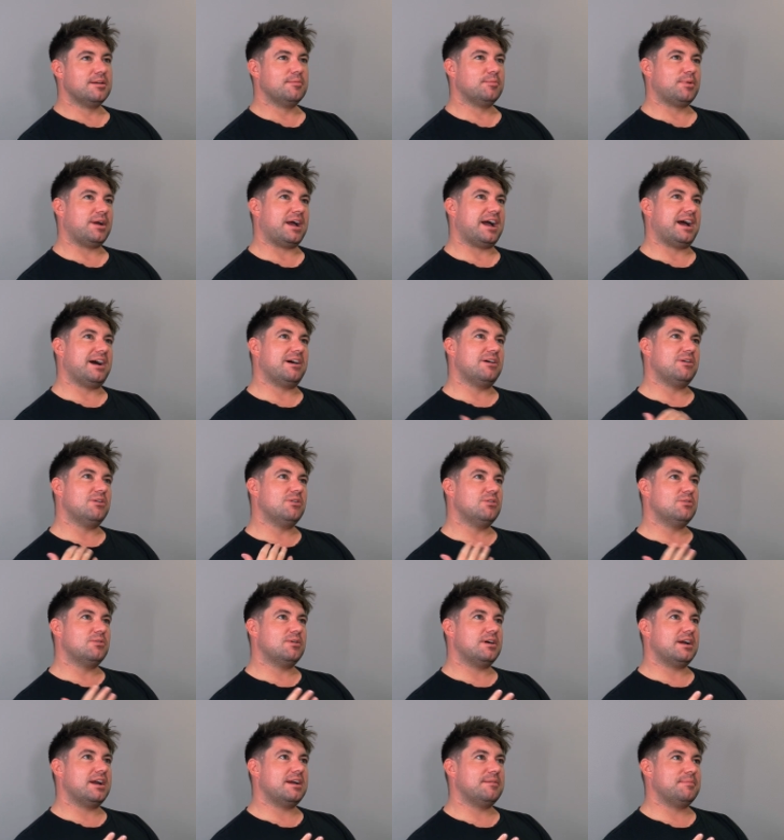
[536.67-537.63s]
But
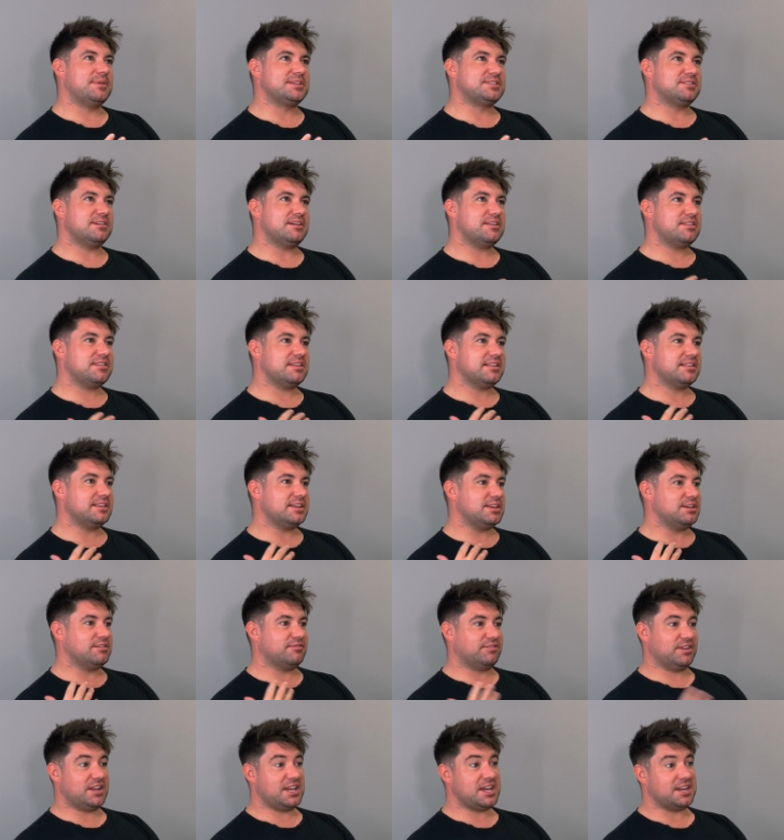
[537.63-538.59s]
how is there anything that
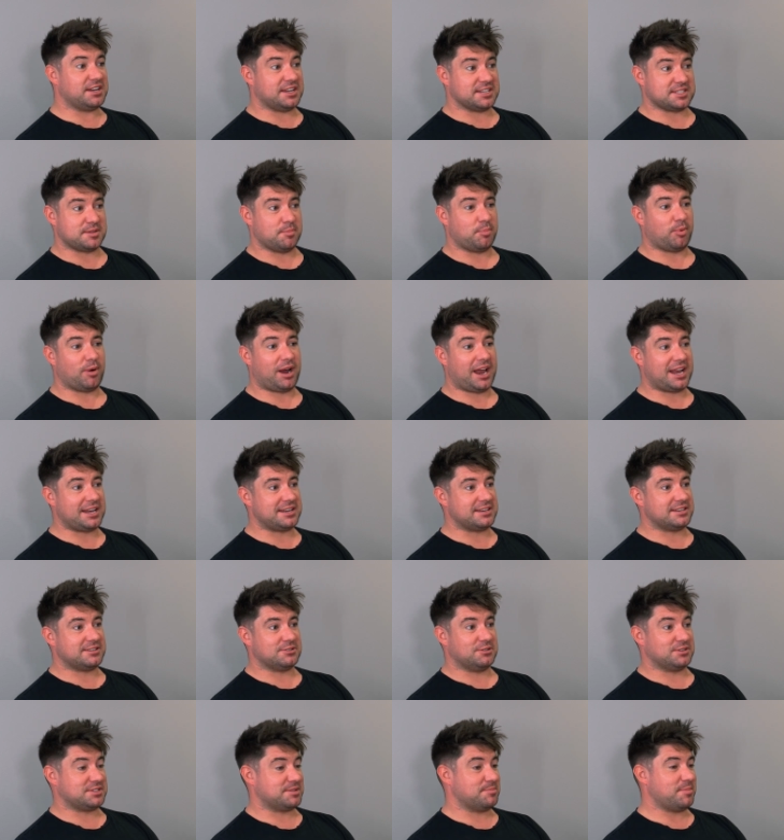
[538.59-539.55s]
you've learned as a
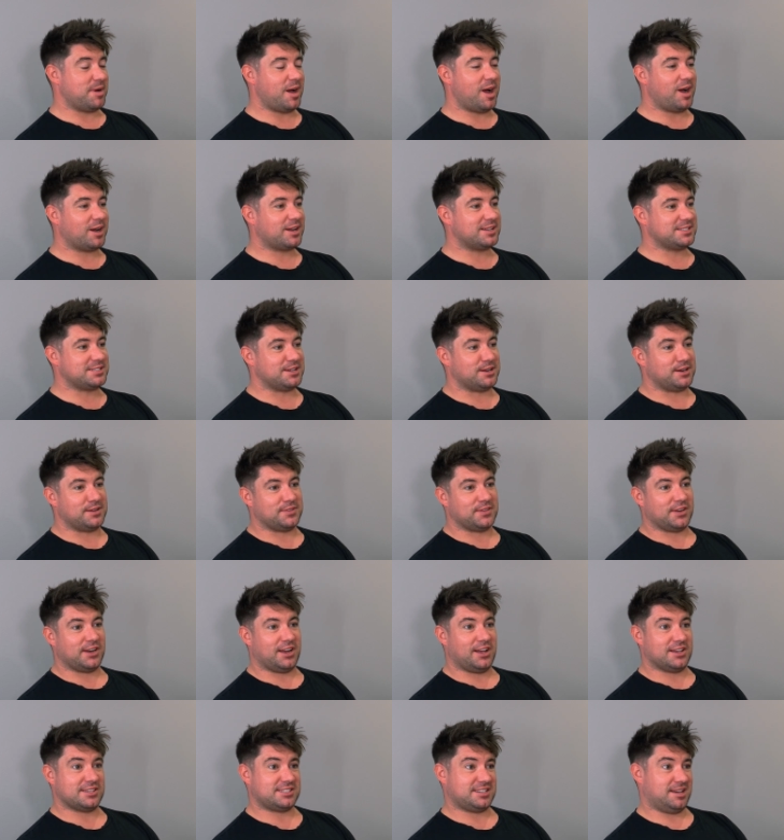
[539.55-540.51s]
brand or as a marketer in the
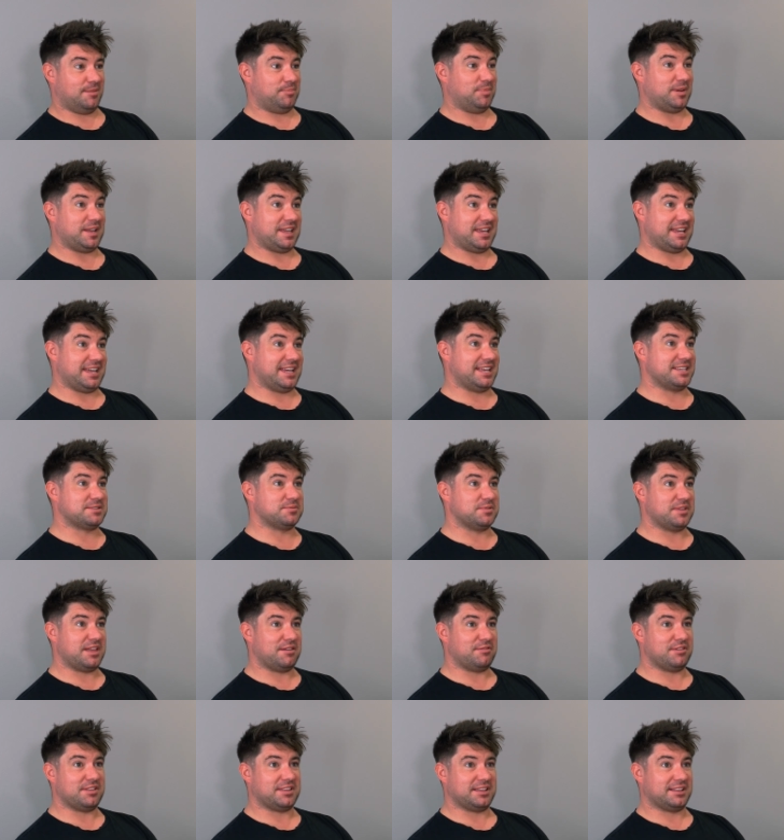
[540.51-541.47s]
last couple of years
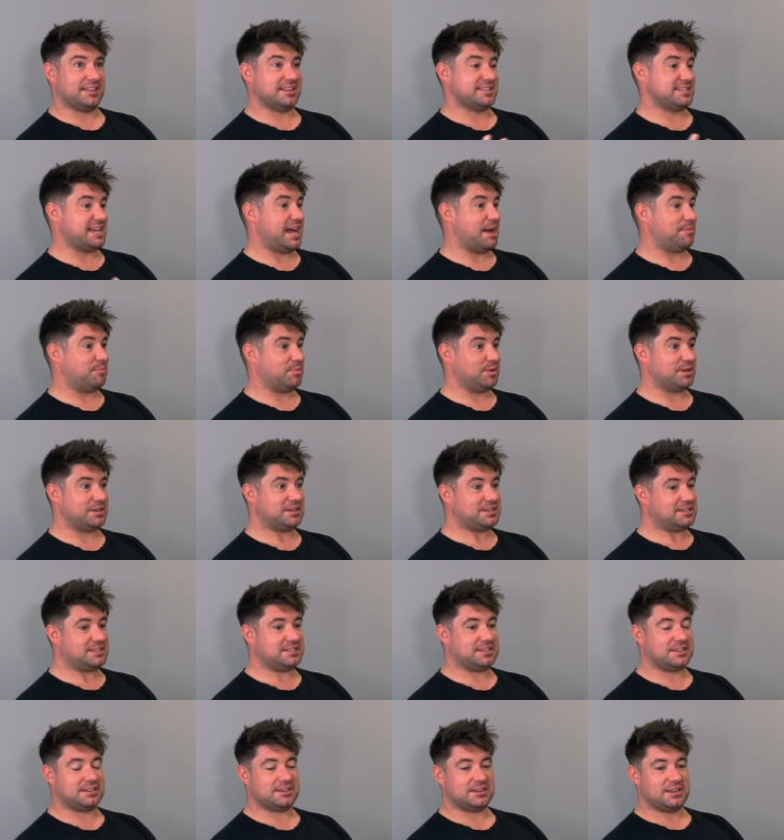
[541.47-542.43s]
with everything that's
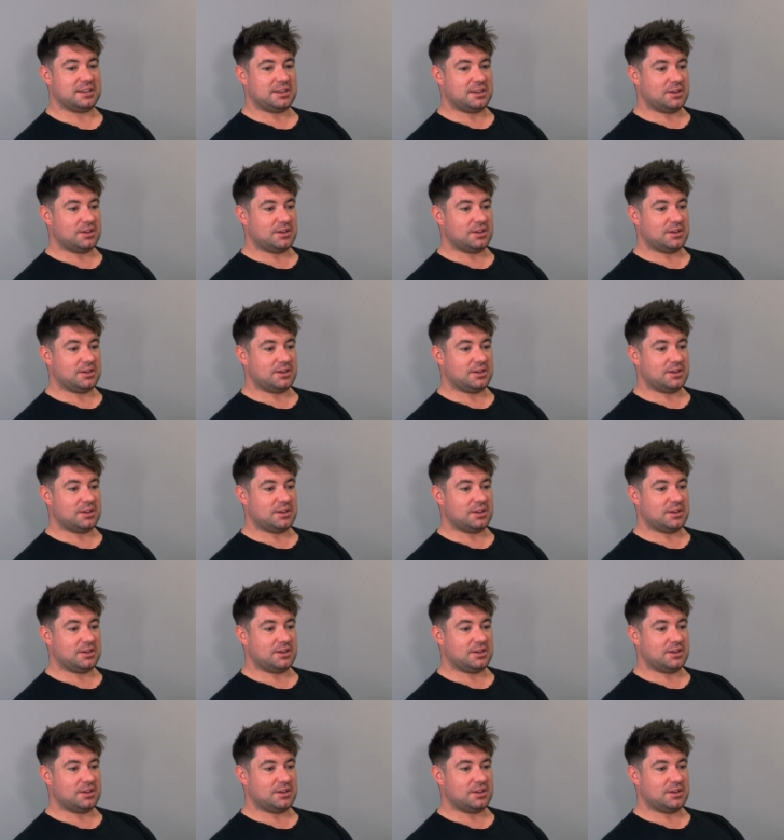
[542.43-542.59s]
happened and